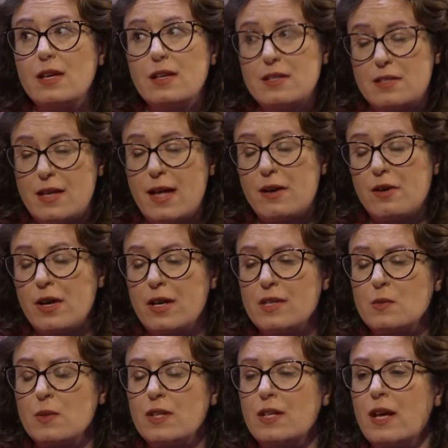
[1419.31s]
Saturday
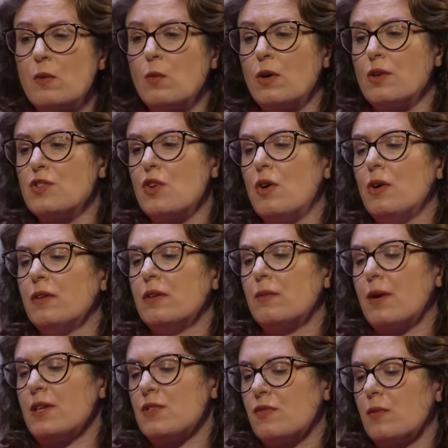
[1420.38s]
is when the networks called the
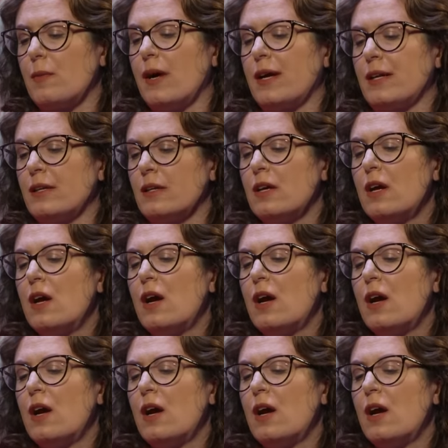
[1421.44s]
race for Biden.